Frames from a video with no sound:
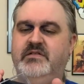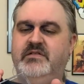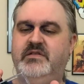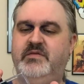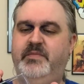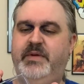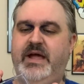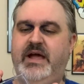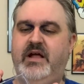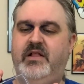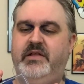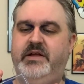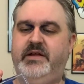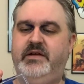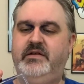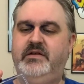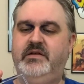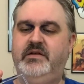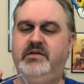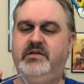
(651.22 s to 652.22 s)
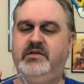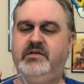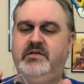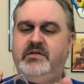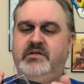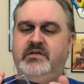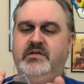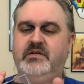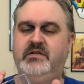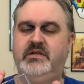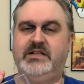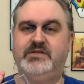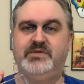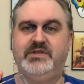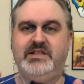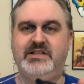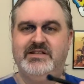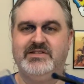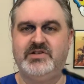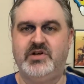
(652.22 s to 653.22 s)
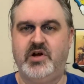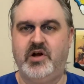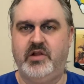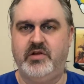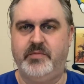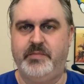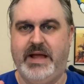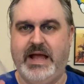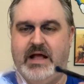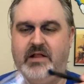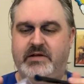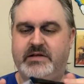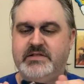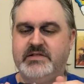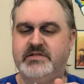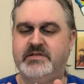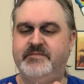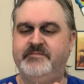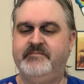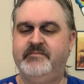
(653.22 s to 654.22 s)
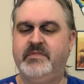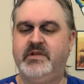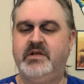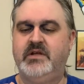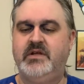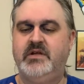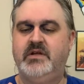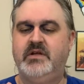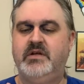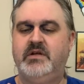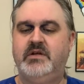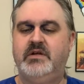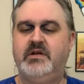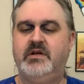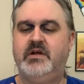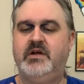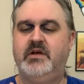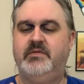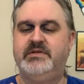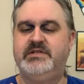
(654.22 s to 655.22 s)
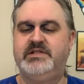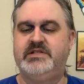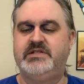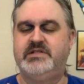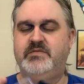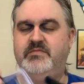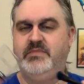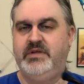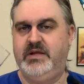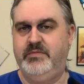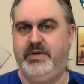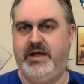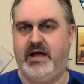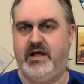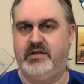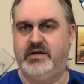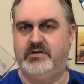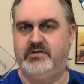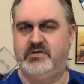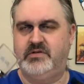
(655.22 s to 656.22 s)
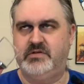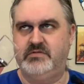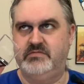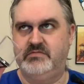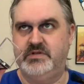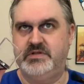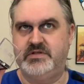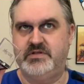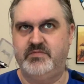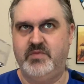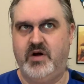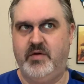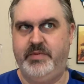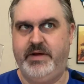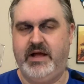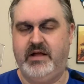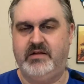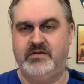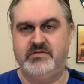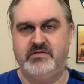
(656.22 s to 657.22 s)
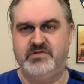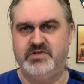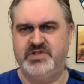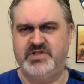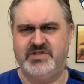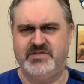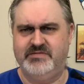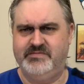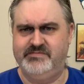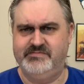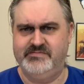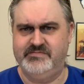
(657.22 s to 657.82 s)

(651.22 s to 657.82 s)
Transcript: the palette. That's what these are called, are palettes. Um, this is just a mini palette, or a small palette, or just a